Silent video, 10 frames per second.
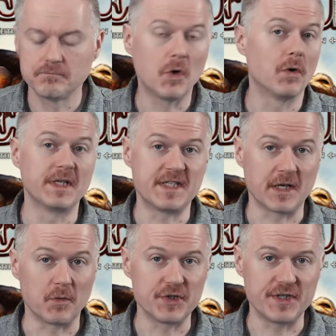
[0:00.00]
Or let's take
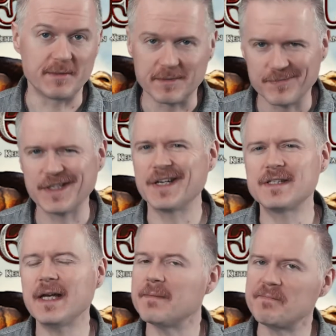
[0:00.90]
a worse number because,
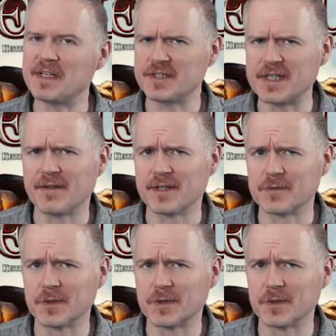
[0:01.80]
hey, that's just how things